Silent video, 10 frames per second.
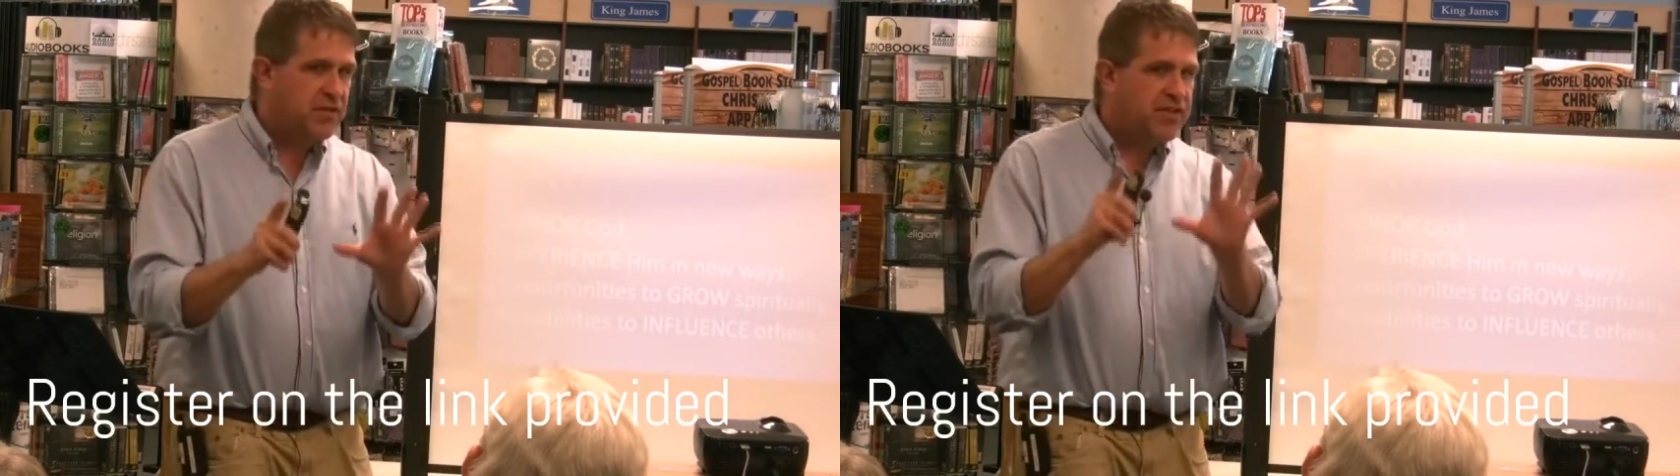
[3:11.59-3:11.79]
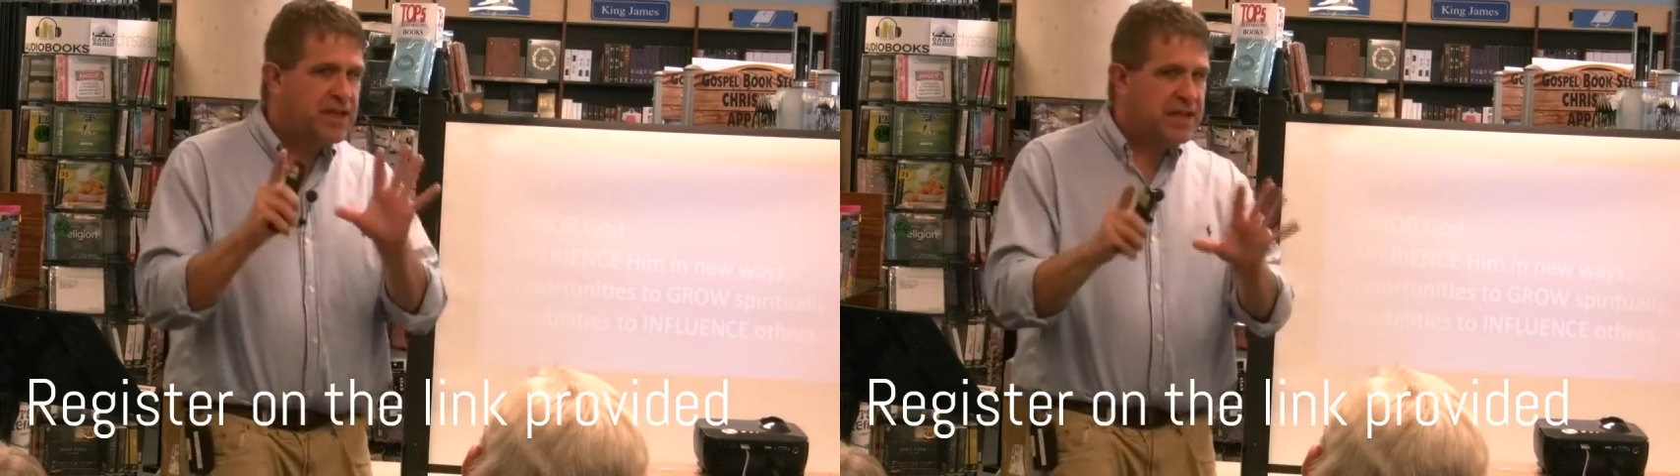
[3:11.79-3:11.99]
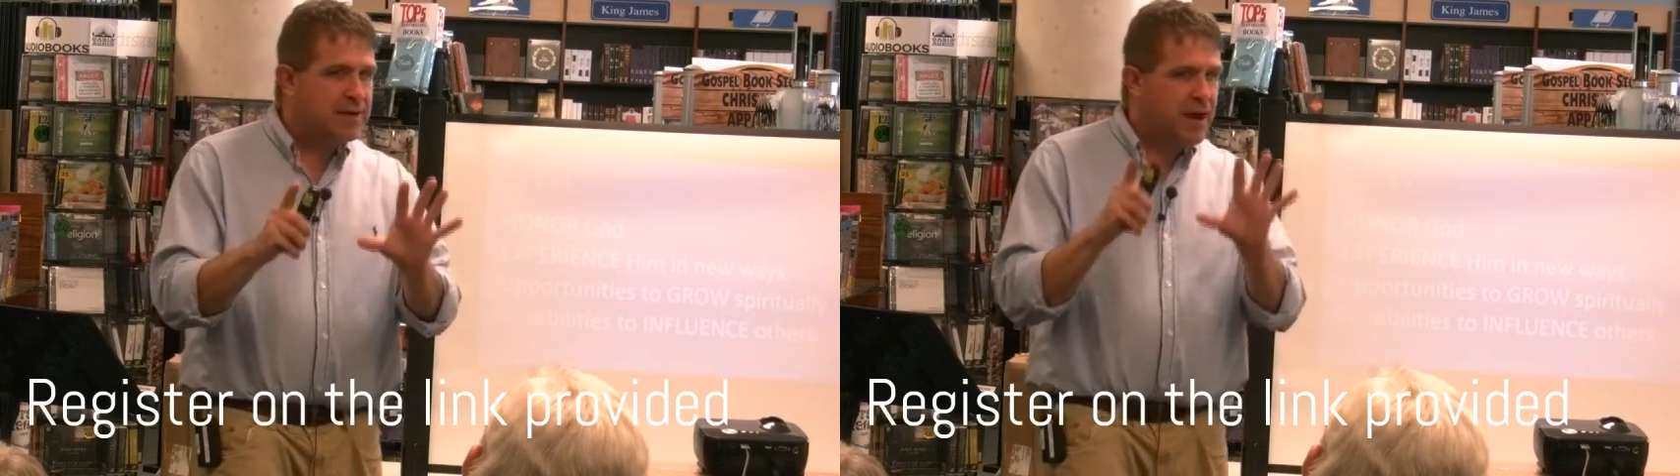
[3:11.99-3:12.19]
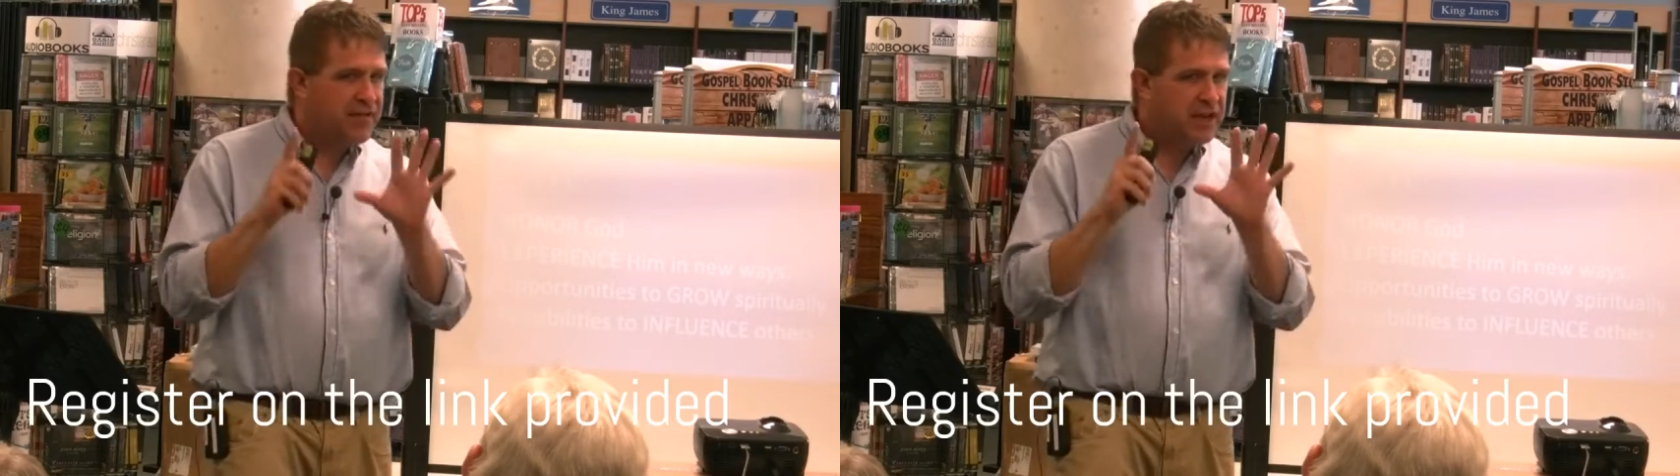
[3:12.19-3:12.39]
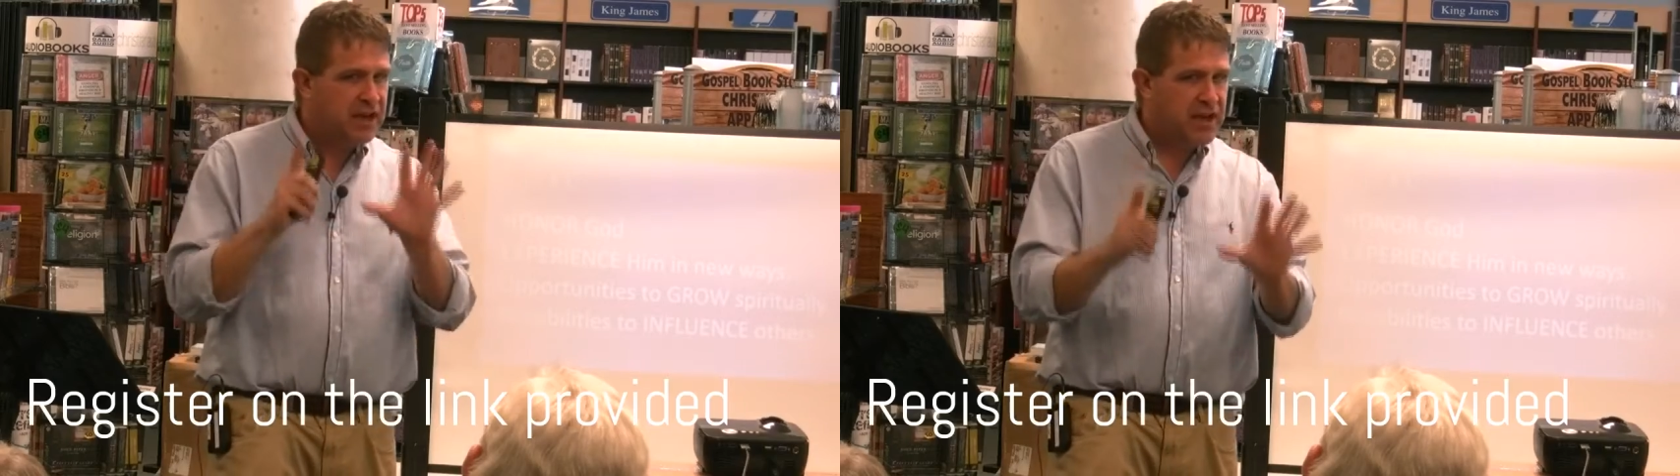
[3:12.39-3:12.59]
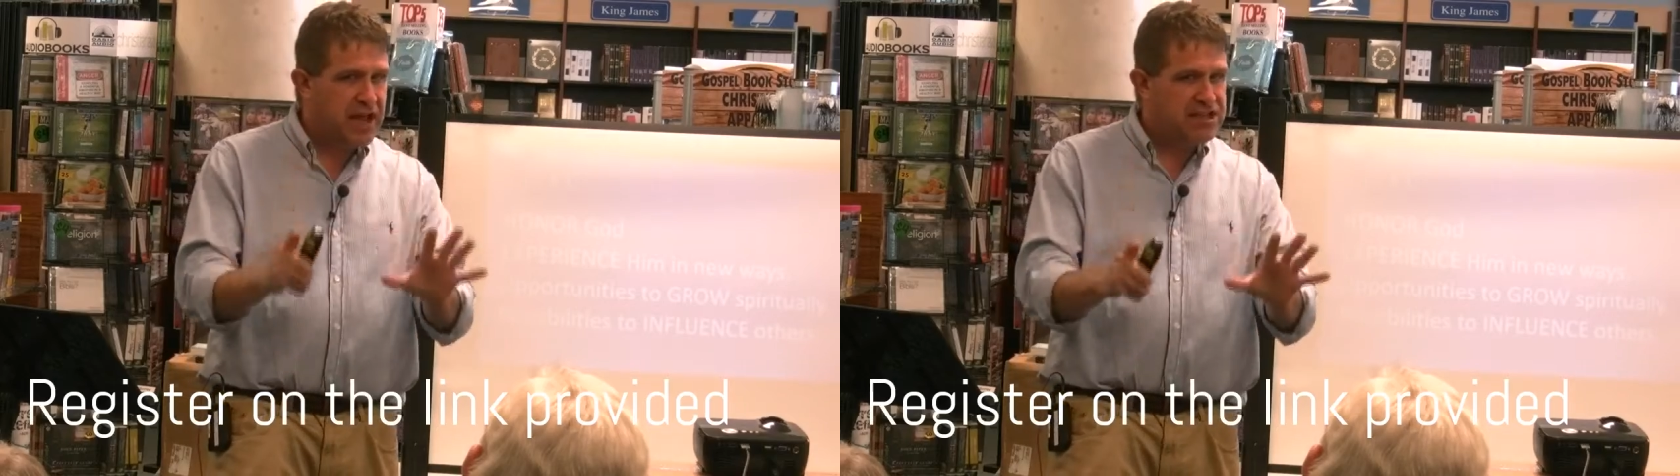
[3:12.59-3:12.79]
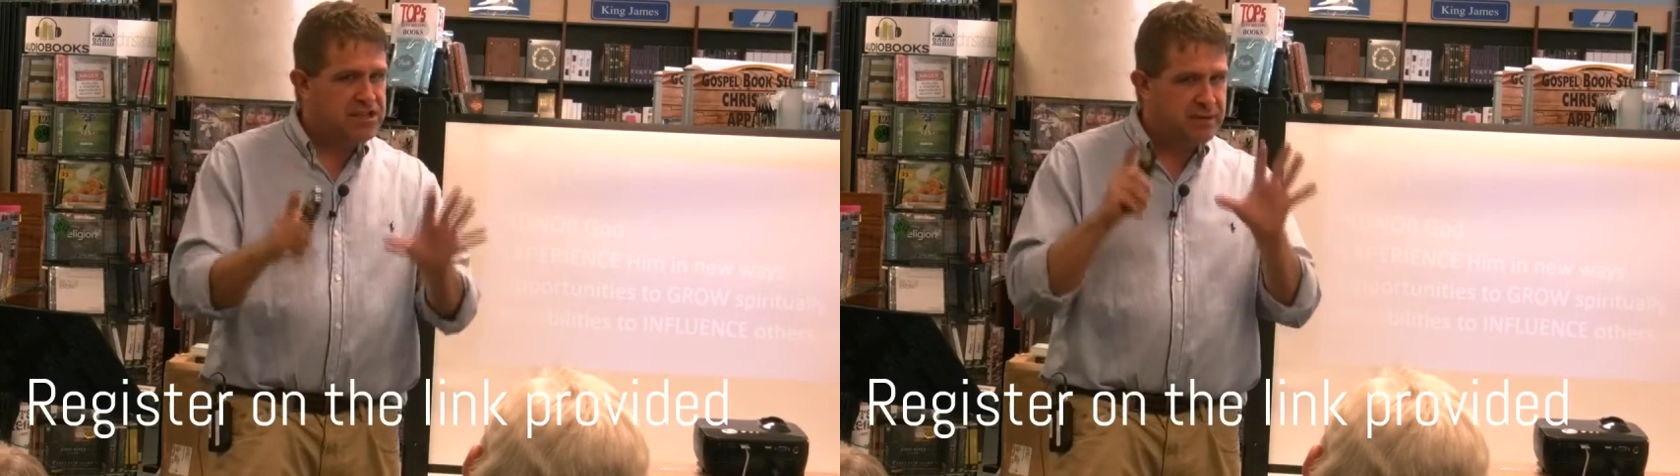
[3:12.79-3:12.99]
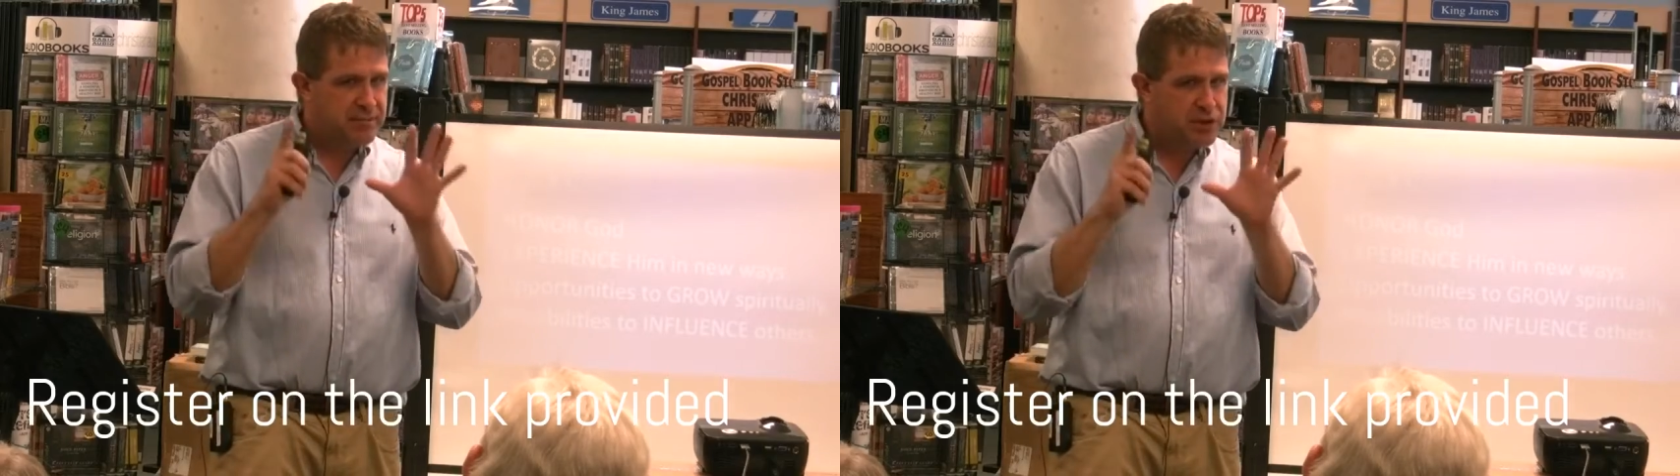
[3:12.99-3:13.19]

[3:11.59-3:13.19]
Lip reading: thinking about the connection